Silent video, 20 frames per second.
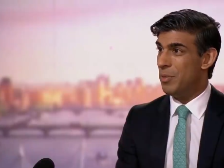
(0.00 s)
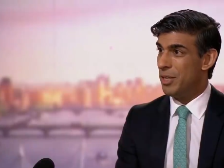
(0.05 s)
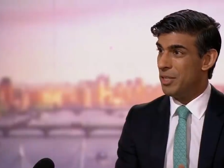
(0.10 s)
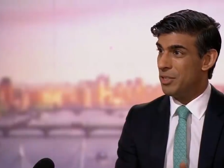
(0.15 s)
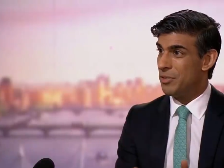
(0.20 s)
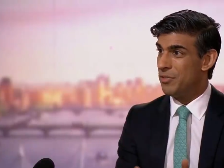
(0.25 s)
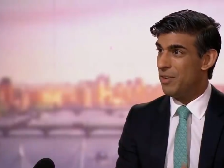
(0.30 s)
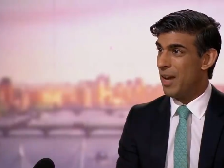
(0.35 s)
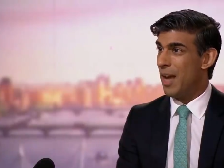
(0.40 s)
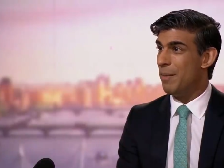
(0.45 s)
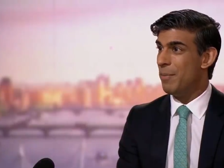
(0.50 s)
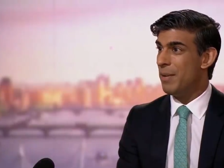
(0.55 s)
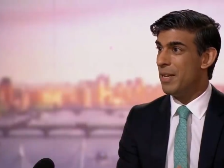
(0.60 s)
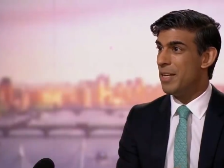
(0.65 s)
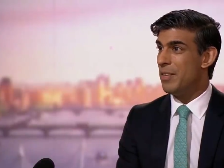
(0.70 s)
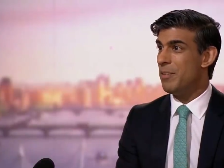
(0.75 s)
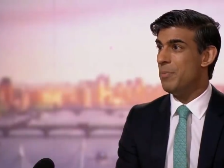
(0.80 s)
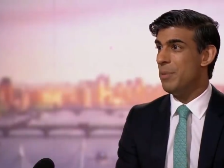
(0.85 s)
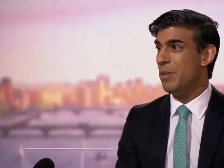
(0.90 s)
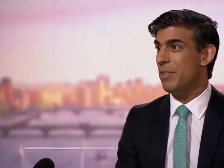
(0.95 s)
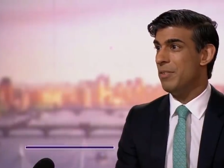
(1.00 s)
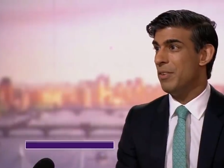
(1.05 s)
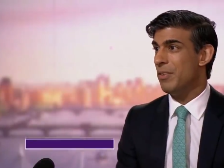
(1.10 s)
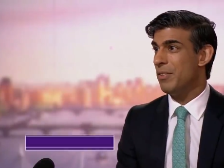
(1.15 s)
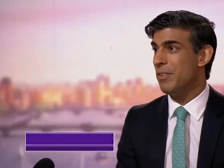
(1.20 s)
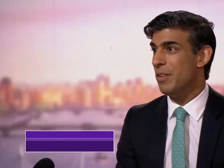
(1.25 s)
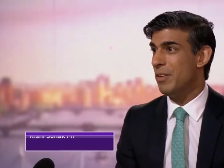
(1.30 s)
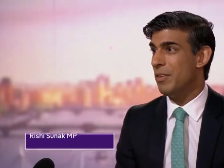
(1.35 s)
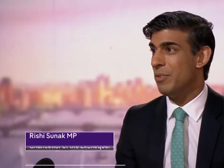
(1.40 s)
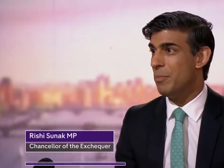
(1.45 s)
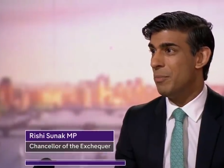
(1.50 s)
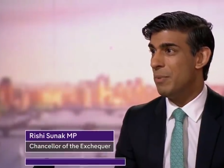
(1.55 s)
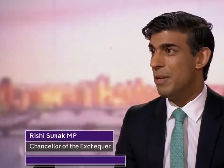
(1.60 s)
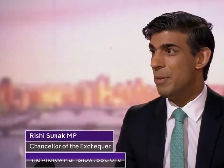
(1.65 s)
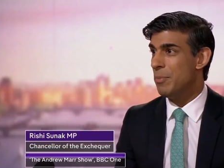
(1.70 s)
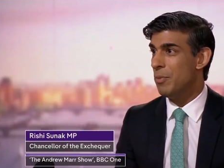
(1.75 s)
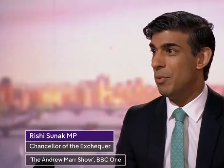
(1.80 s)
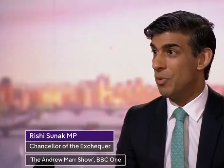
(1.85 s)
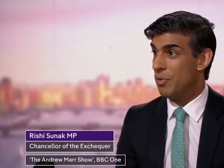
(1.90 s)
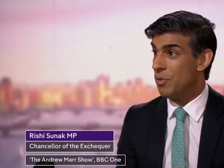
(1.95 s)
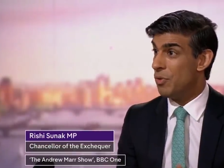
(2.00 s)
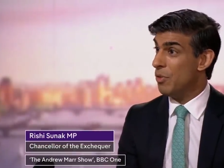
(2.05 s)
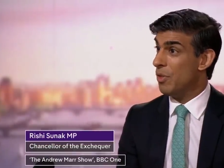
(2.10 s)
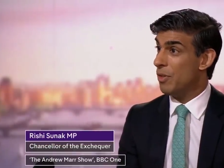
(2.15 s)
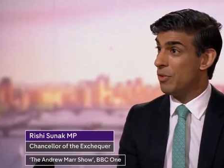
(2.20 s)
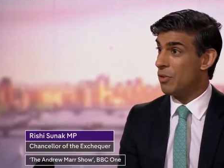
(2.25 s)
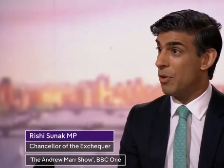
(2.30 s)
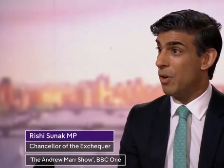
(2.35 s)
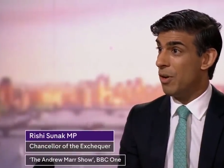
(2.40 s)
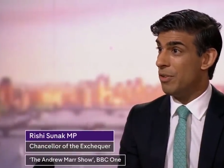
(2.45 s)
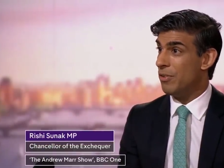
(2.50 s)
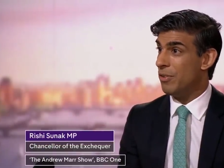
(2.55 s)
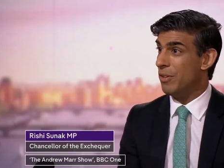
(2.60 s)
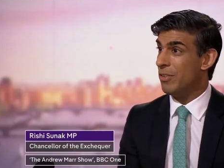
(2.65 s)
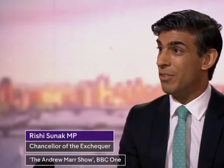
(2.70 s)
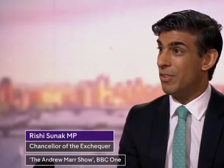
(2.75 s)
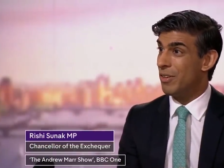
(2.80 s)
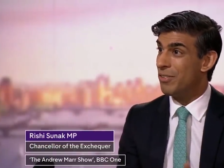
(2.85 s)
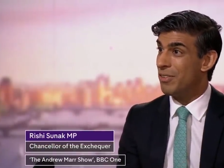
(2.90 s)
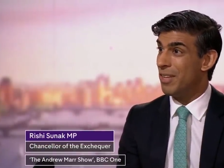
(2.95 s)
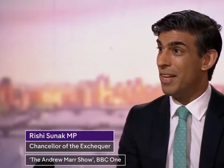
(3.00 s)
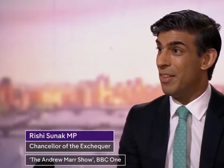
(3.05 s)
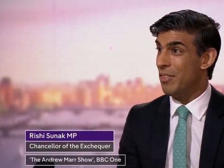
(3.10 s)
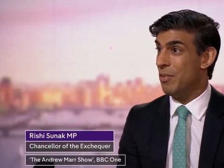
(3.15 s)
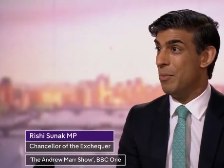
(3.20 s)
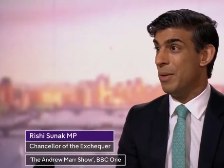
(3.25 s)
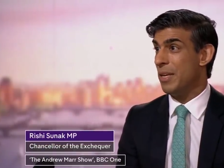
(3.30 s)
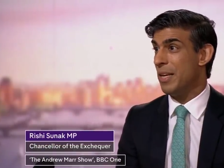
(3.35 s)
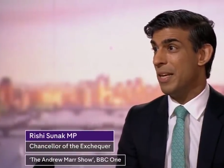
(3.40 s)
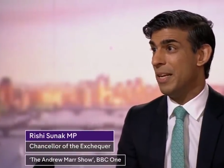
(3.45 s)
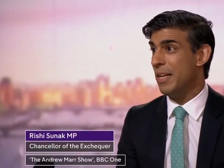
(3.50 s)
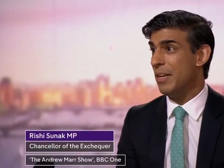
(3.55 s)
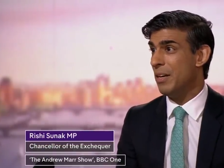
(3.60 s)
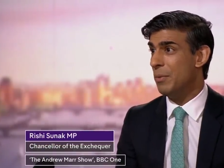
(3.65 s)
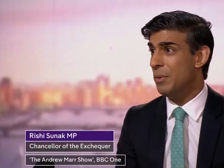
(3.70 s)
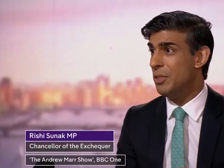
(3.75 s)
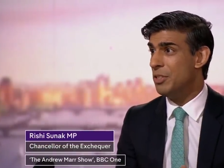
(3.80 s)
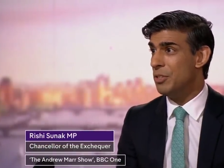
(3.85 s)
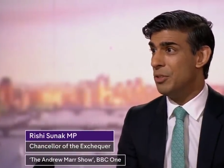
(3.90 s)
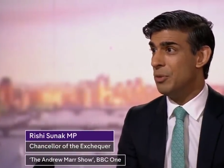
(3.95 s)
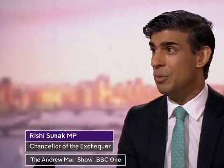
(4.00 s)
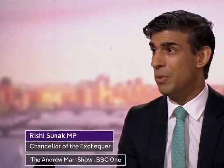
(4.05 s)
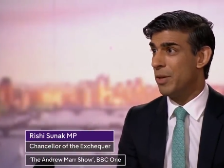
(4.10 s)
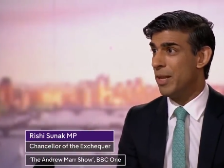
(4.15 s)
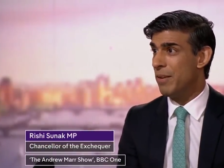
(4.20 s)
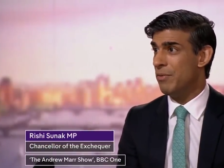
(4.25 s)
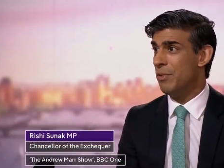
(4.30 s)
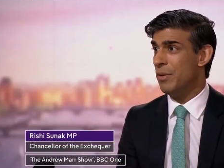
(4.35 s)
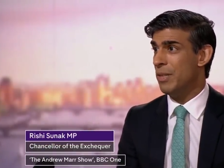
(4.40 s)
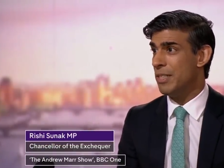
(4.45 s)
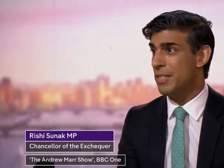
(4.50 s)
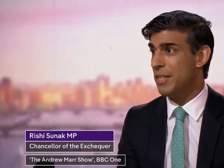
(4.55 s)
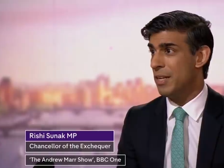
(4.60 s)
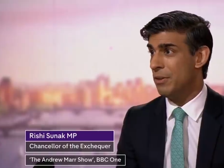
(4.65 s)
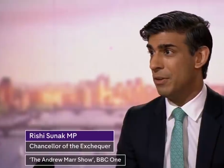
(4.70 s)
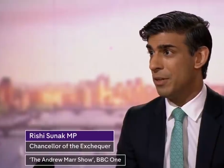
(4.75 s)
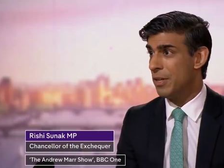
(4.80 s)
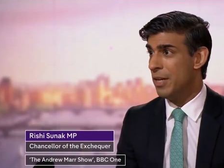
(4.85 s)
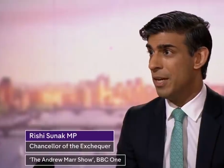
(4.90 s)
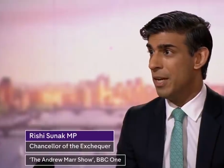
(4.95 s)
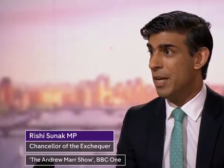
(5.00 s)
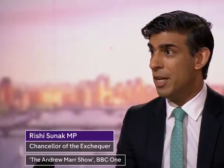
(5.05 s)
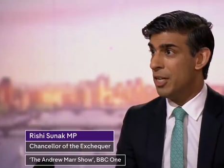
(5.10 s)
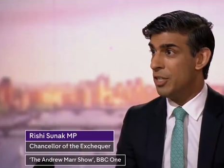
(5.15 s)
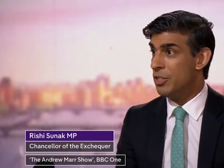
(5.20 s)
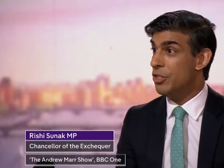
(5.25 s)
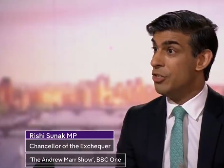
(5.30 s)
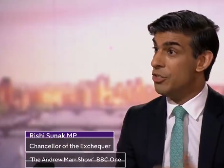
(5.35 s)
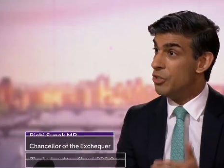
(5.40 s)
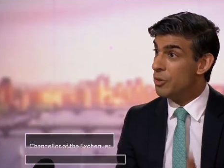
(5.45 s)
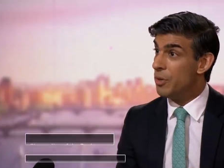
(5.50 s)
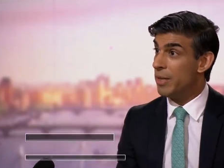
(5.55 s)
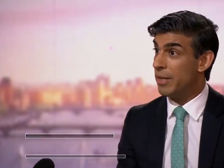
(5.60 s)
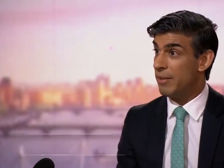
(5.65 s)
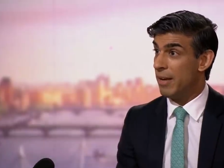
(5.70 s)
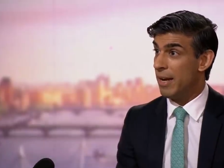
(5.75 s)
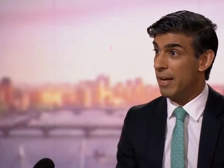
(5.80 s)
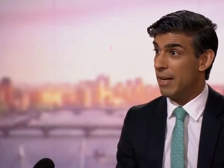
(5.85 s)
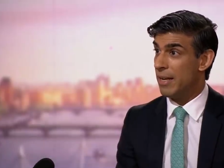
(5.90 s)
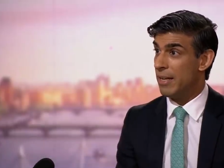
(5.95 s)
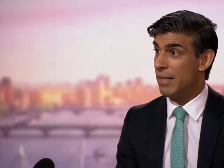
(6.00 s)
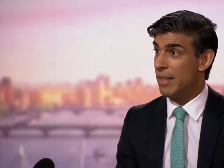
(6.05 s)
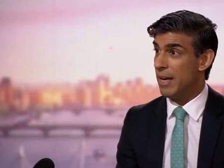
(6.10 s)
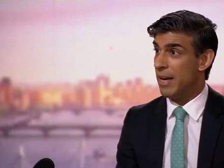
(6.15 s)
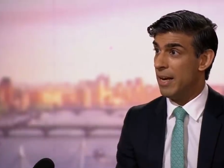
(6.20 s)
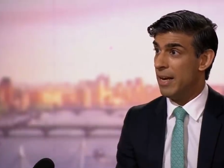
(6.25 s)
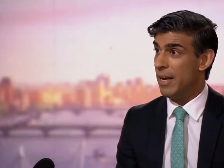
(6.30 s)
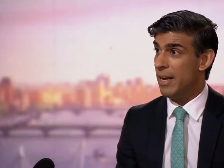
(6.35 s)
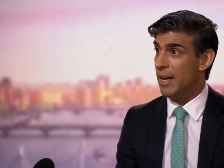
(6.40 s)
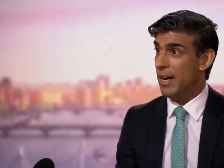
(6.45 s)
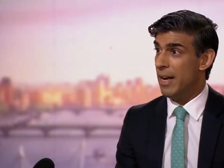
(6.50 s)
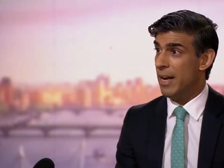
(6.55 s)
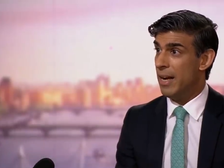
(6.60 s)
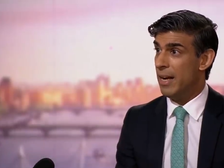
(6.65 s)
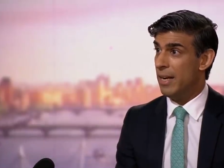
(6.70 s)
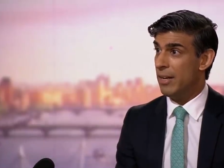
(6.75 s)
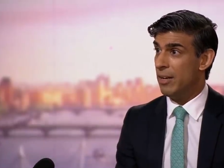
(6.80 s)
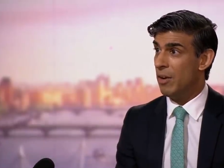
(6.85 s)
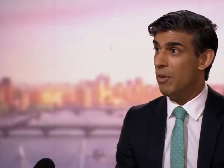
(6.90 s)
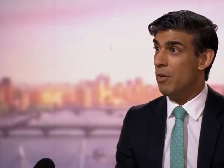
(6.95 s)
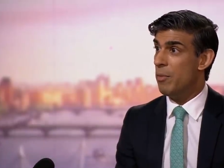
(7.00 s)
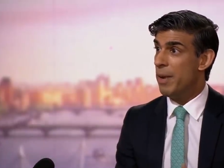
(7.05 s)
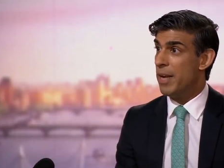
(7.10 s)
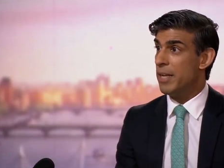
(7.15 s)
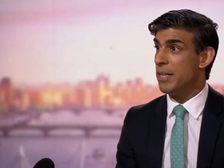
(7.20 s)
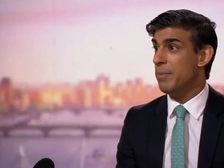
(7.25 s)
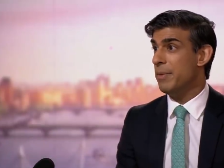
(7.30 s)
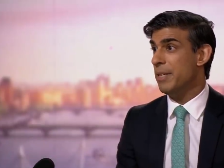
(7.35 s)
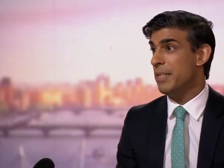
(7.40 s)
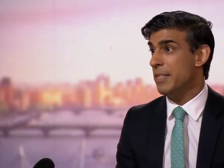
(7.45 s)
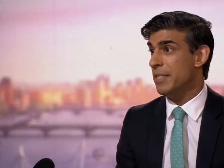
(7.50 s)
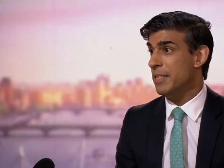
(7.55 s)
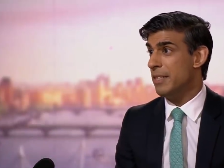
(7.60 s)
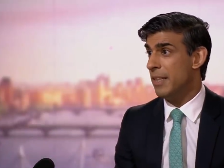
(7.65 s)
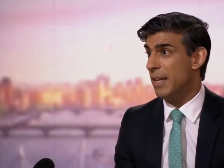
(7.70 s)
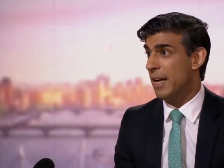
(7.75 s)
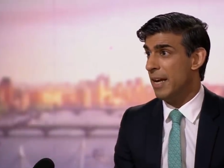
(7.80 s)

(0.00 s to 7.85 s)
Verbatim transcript: British families, businesses, and people through this crisis. I said at the beginning I would do whatever it took to do exactly that, and I remain committed to